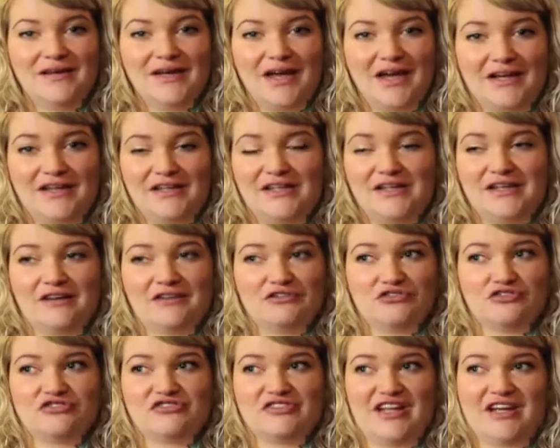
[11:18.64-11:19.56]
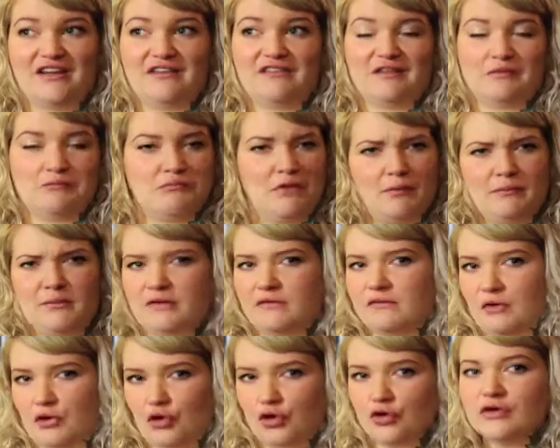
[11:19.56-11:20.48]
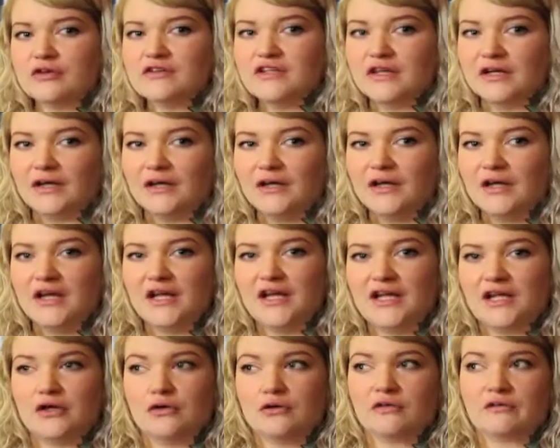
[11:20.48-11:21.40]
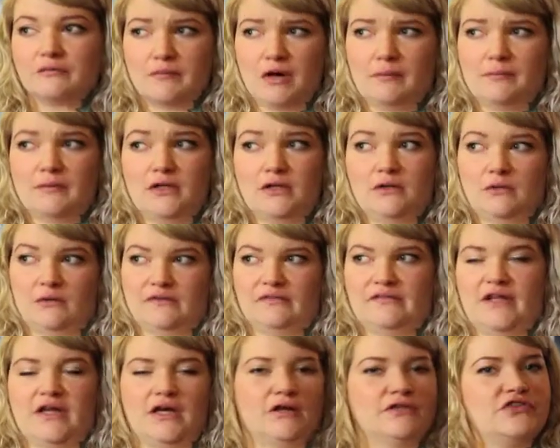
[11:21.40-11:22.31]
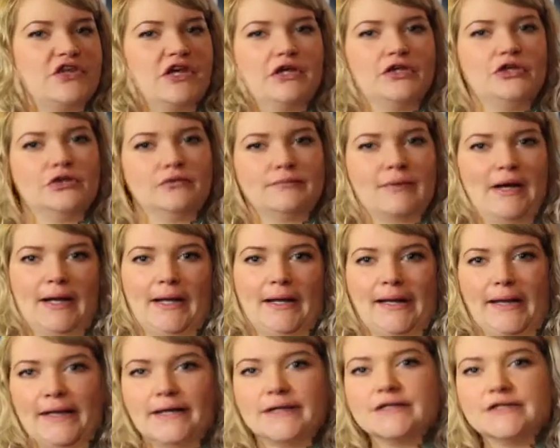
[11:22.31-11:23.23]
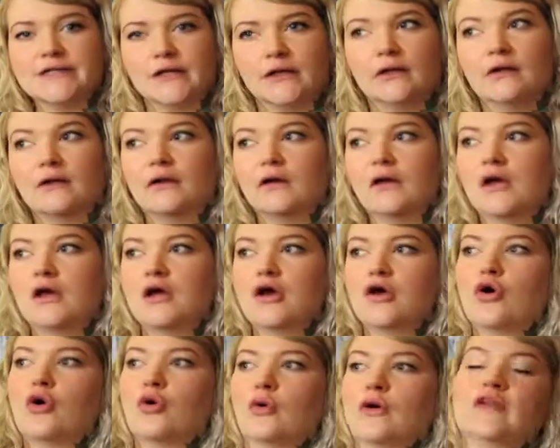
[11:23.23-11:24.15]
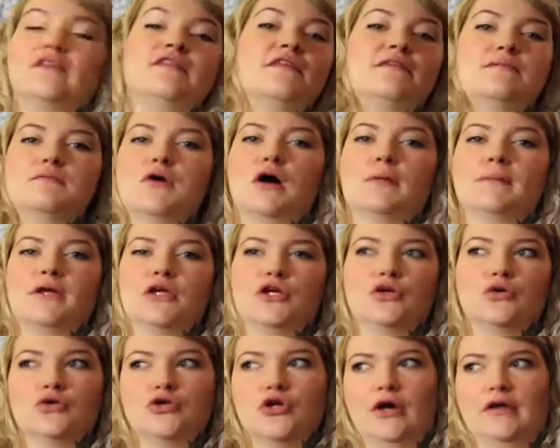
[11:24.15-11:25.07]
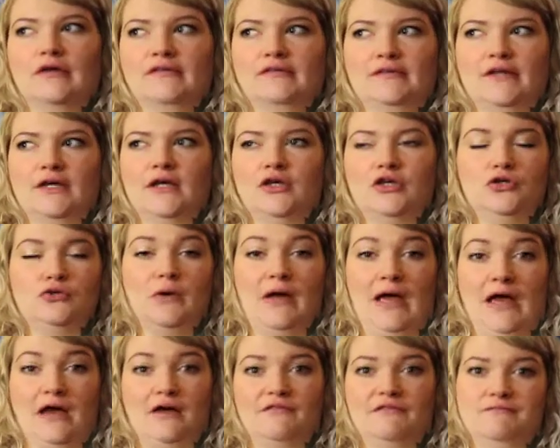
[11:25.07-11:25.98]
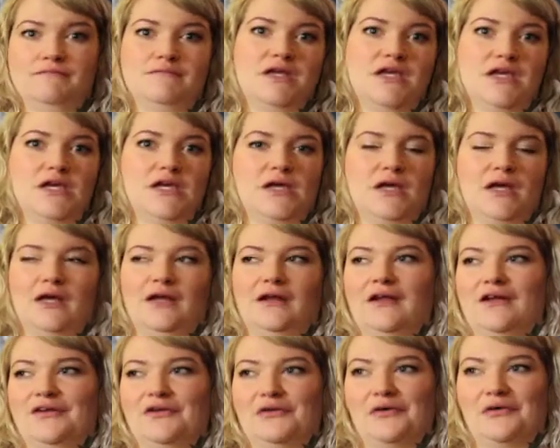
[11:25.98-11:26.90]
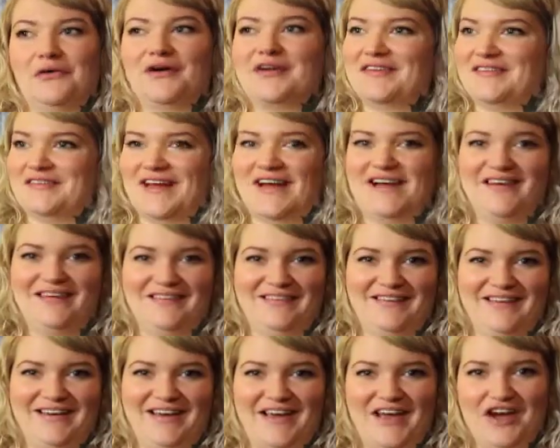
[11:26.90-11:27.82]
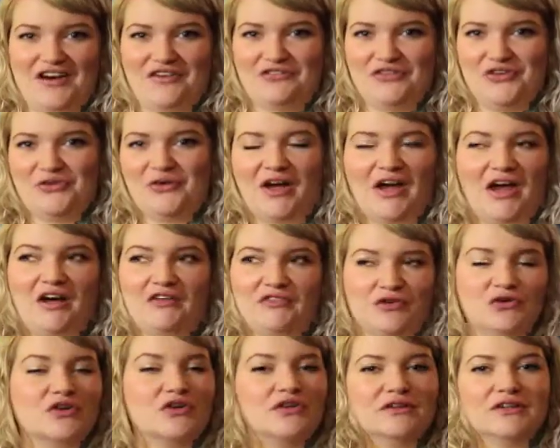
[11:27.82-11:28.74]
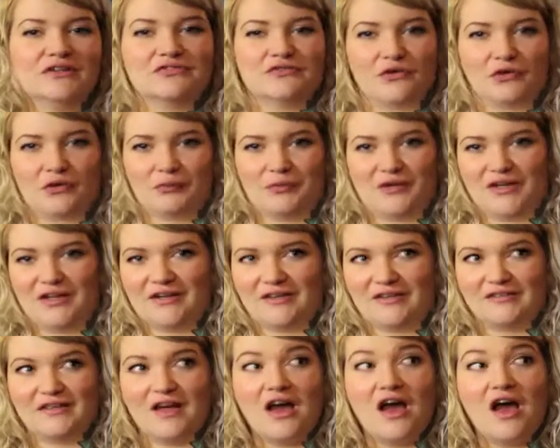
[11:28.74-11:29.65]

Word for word: and he understands that mommy's hurting. He goes, mommy, you're sick, take your medication. Or he says, mommy, you're not sick, you have me. And I go, exactly, I have you, I have you to live for because